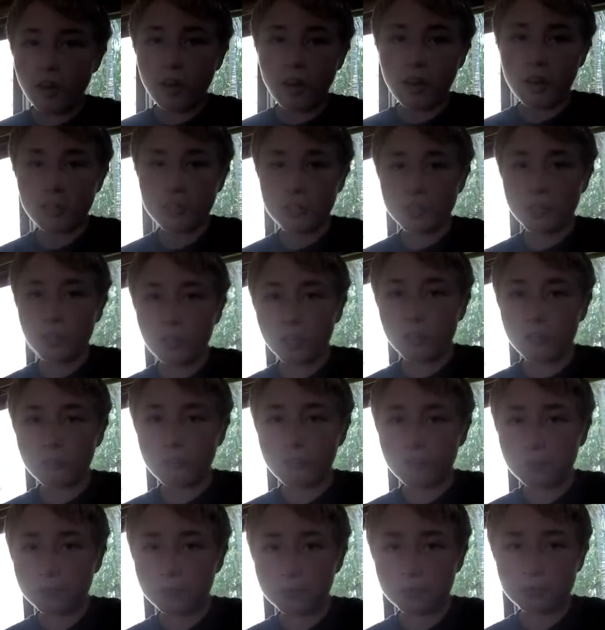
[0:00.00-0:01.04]
hard enough.
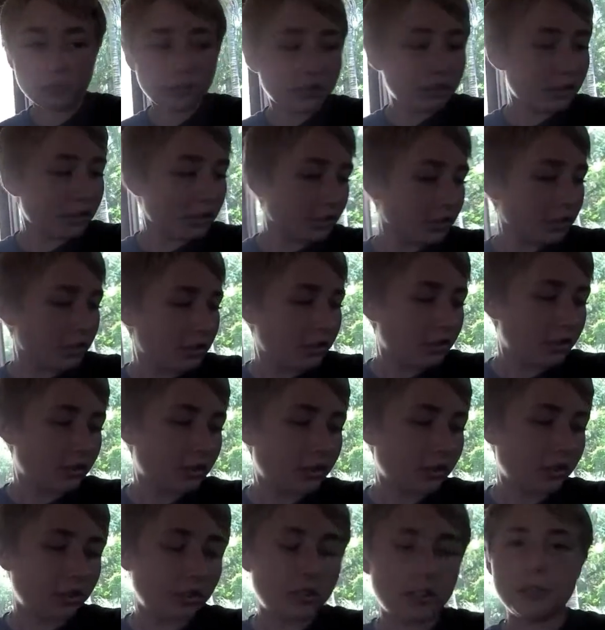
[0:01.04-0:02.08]

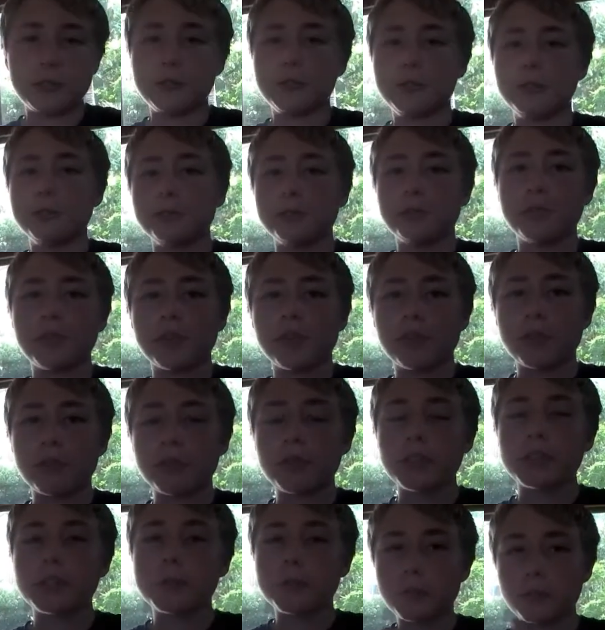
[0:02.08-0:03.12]

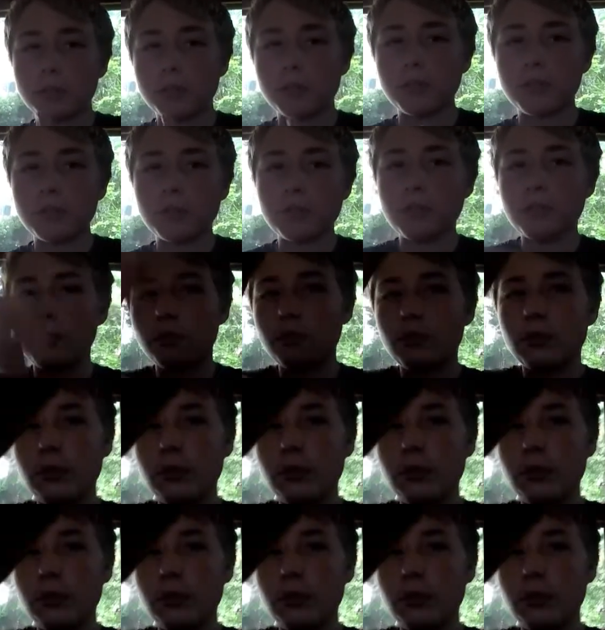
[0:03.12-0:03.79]
3 is pretty good.